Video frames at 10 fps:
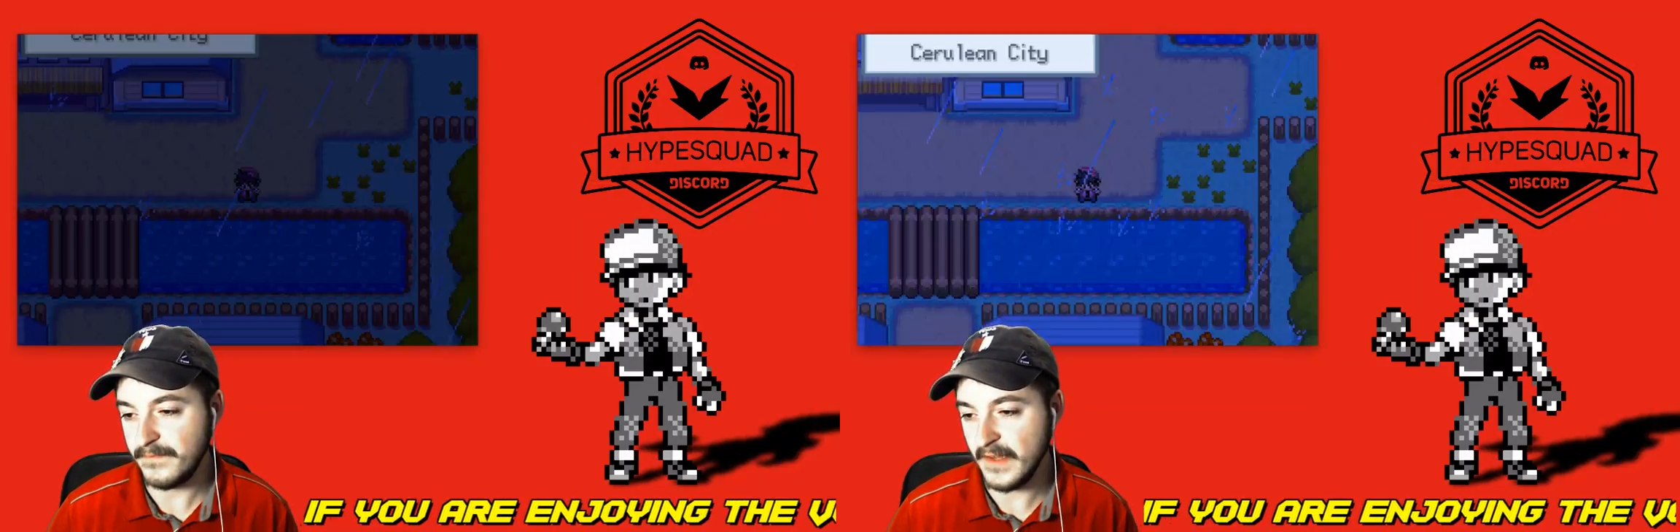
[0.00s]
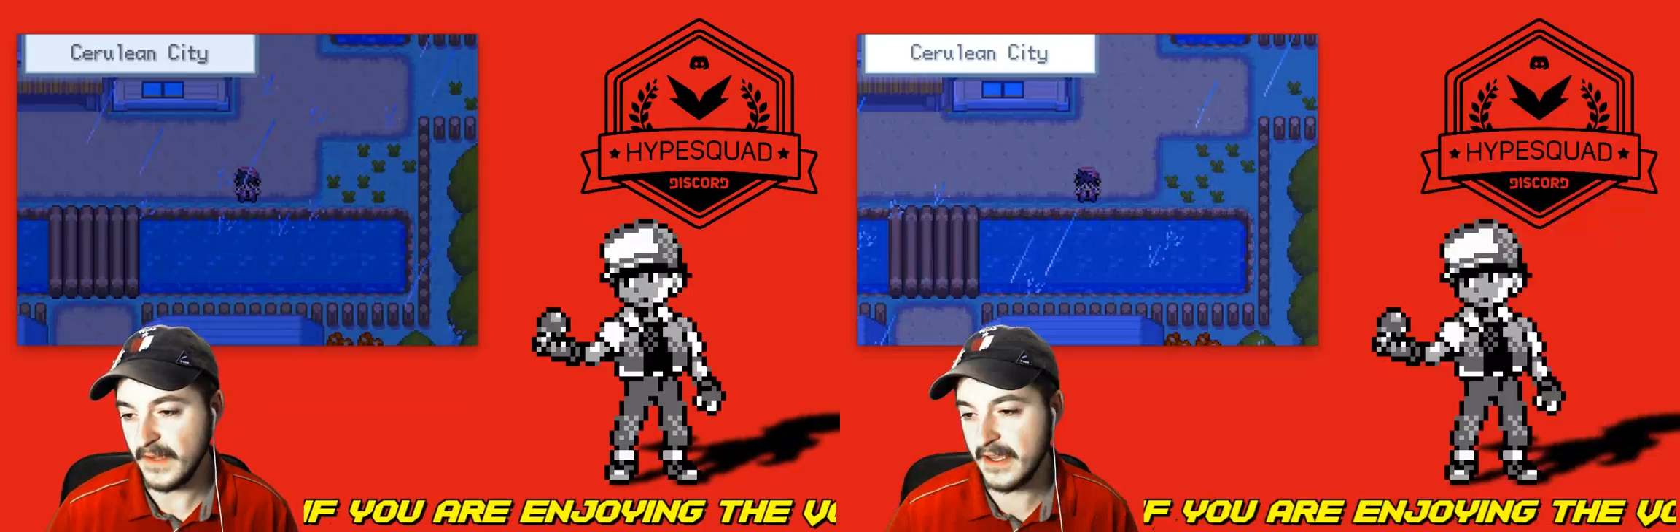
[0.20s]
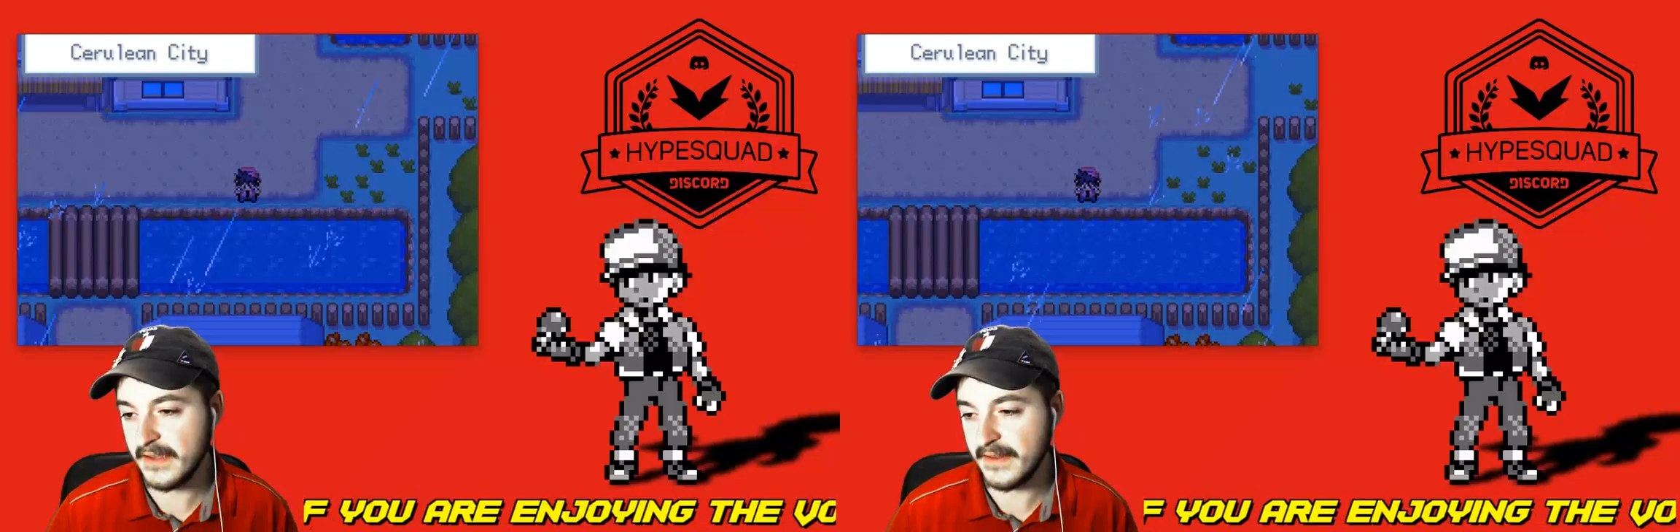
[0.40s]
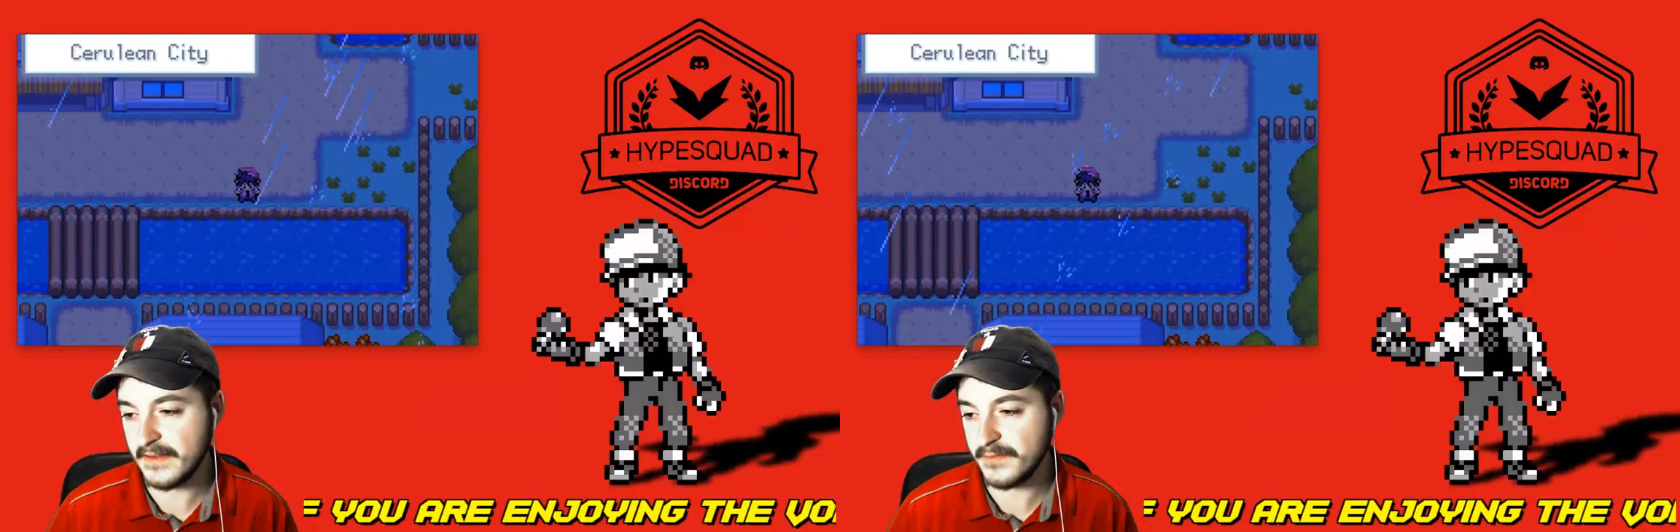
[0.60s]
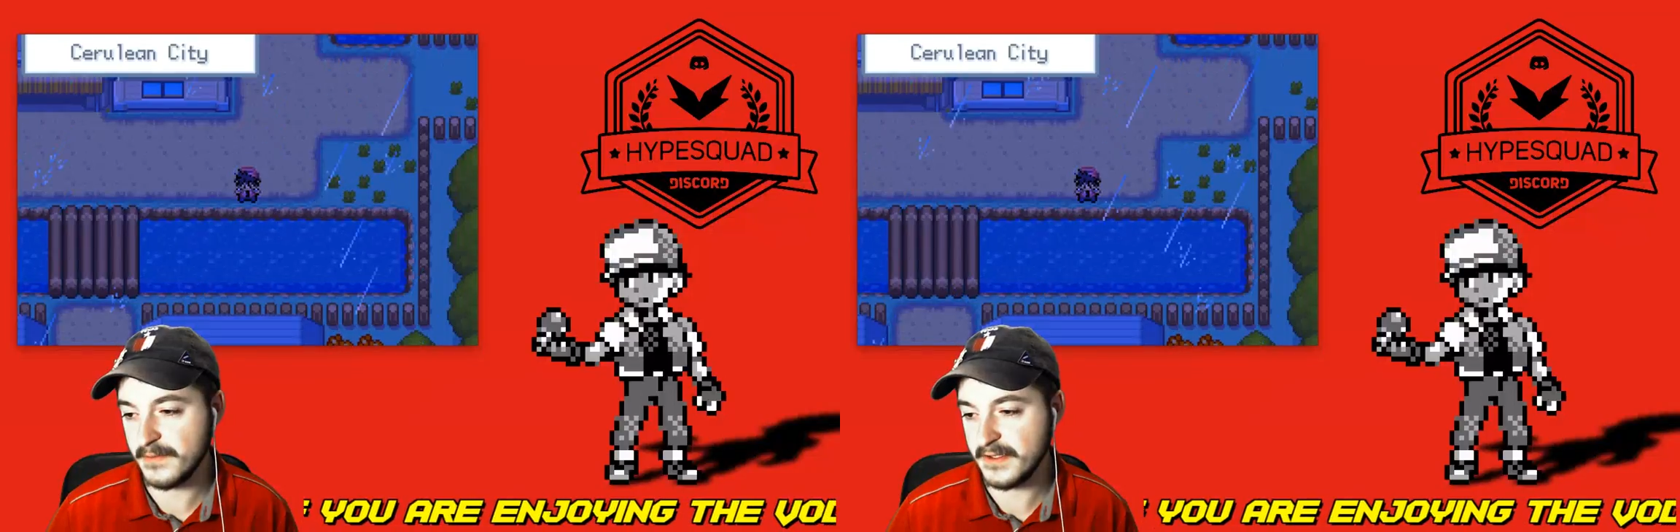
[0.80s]
And that's
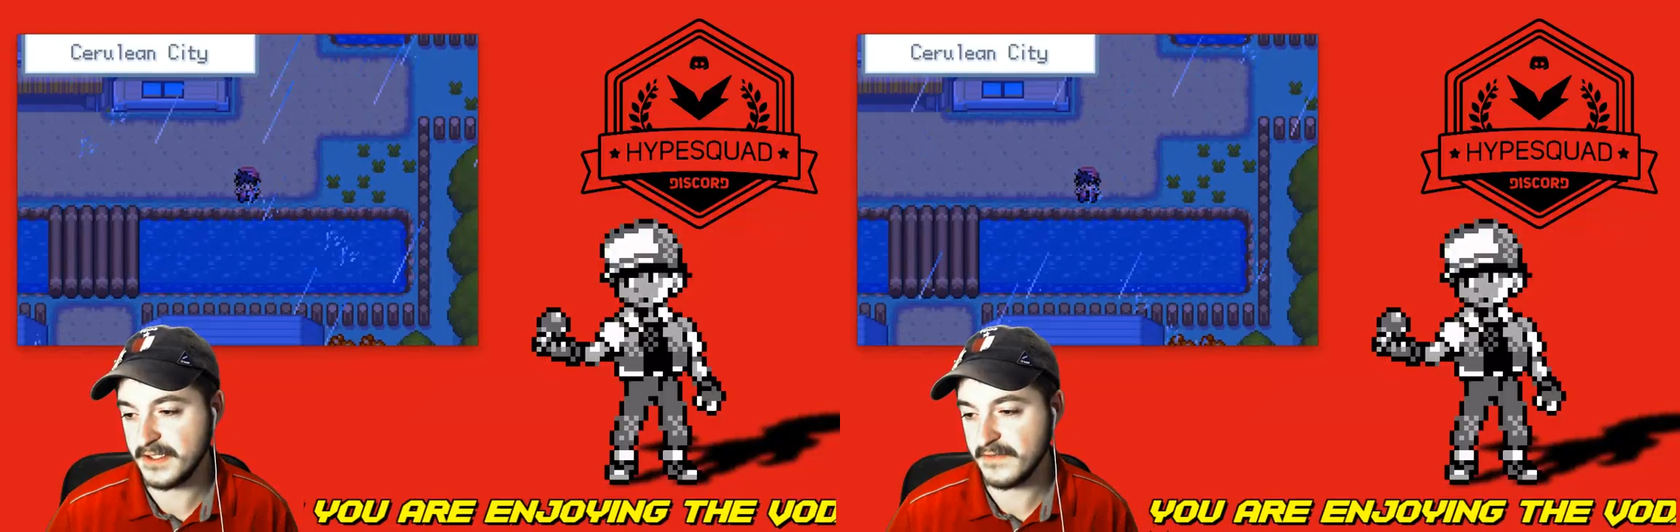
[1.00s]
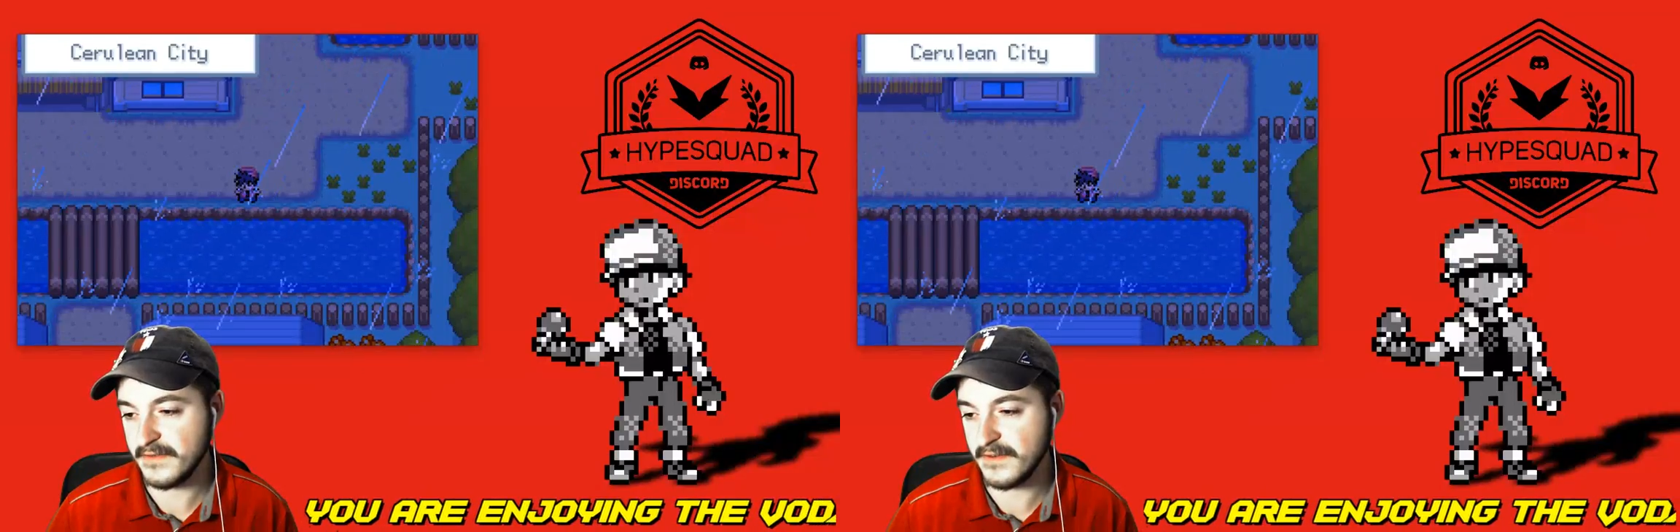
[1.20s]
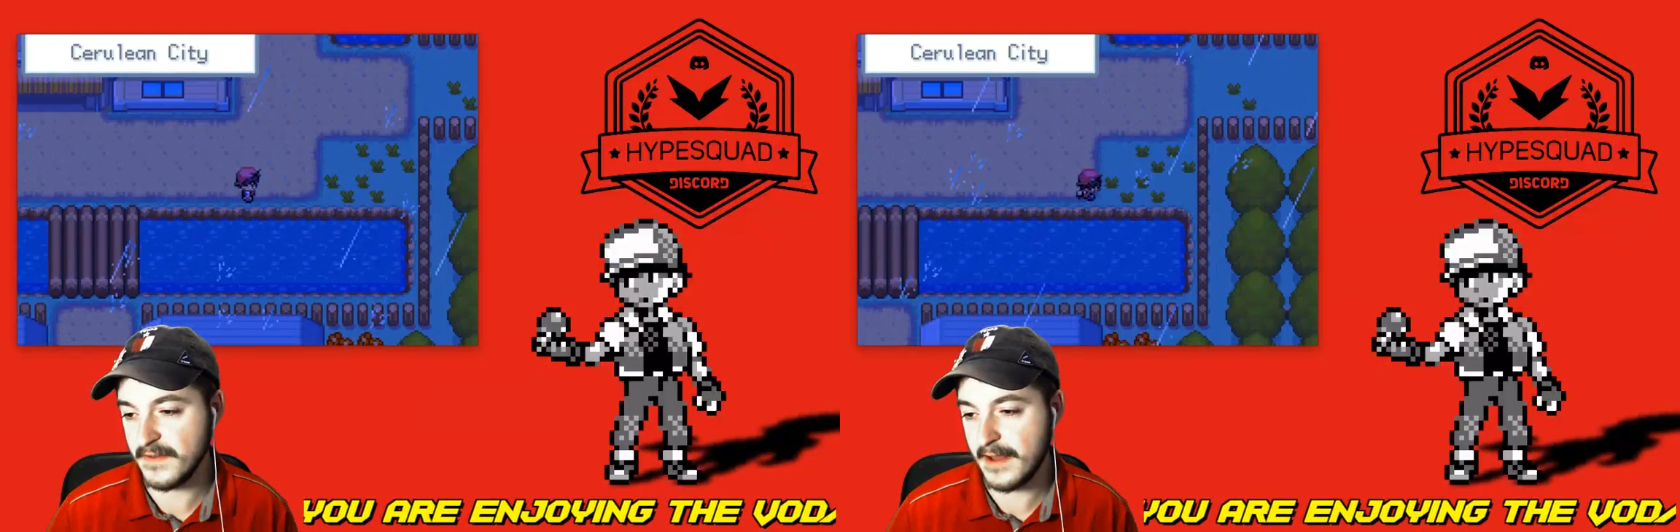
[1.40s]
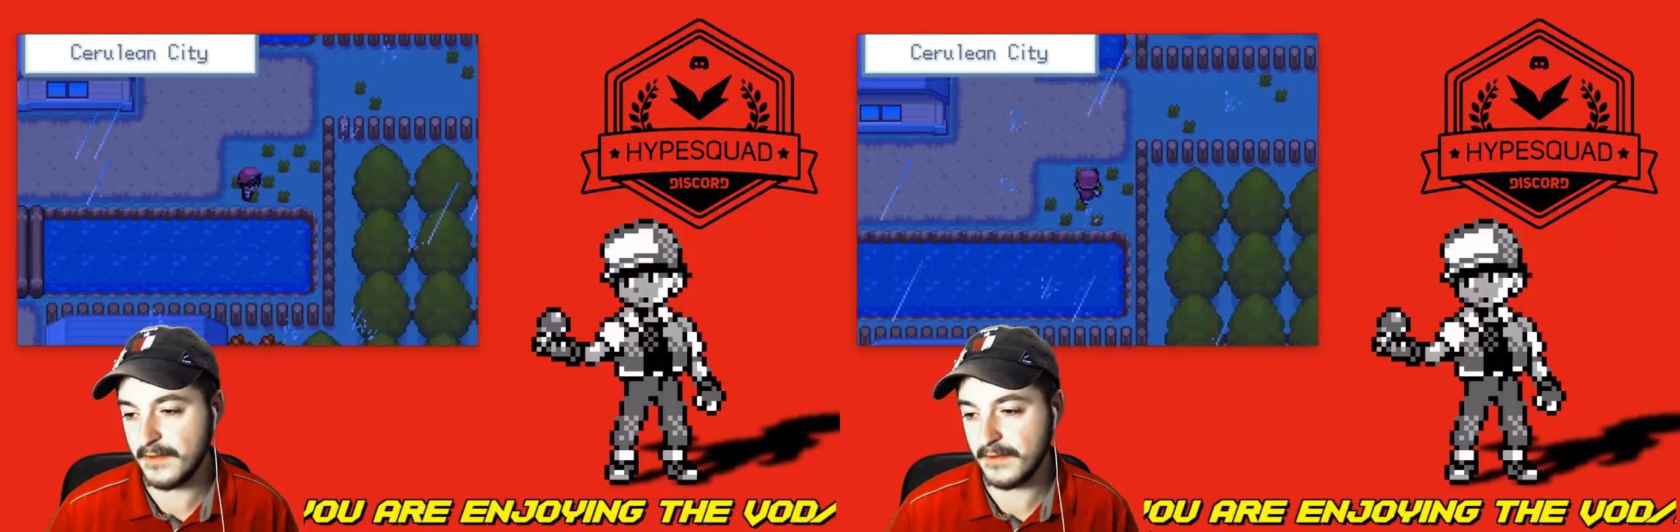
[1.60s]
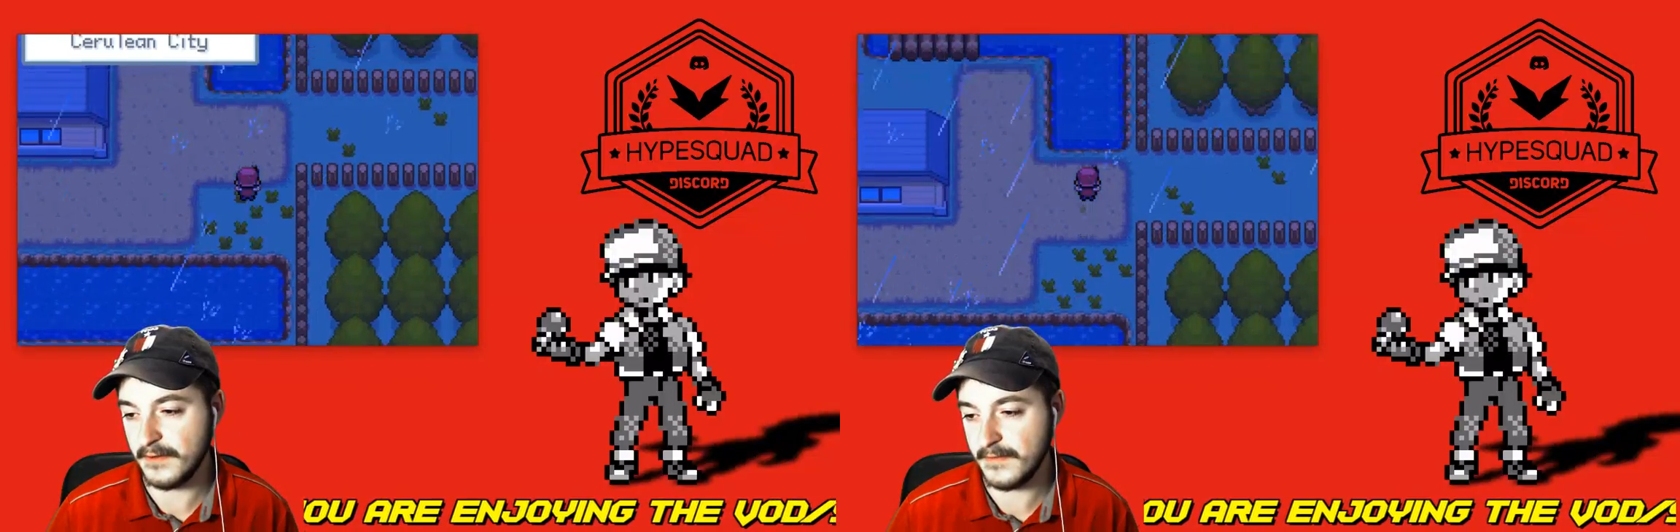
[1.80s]
pretty much it for that
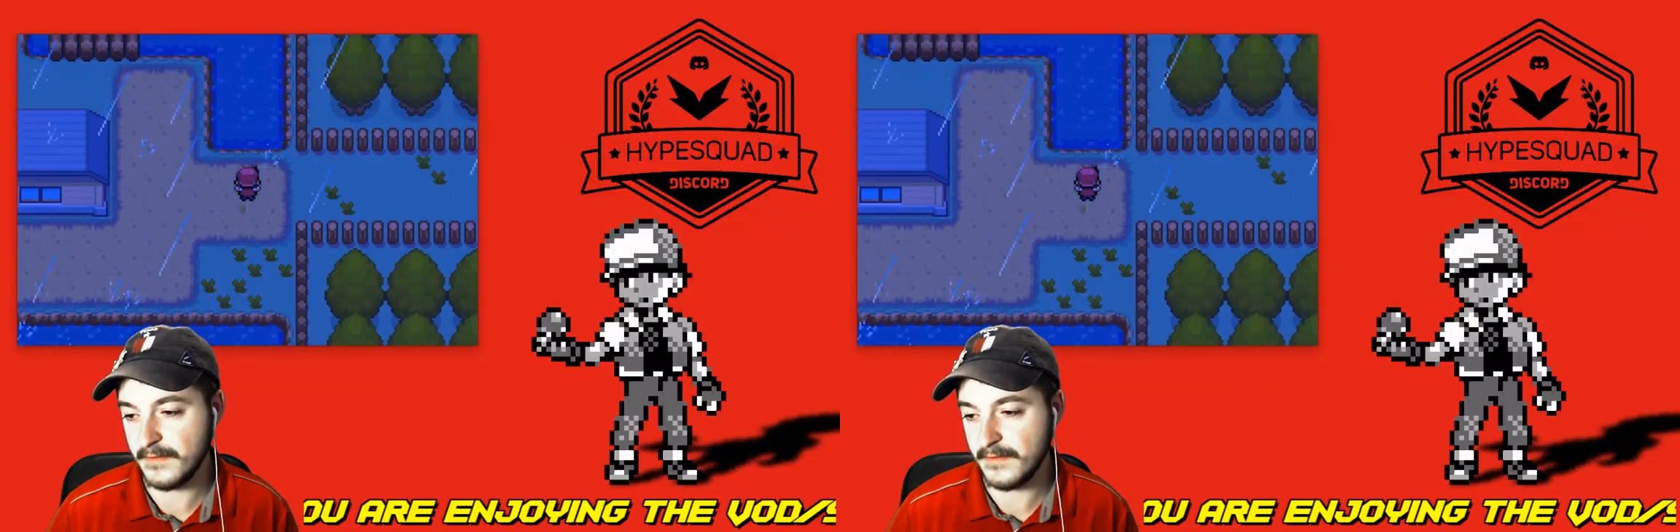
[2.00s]
little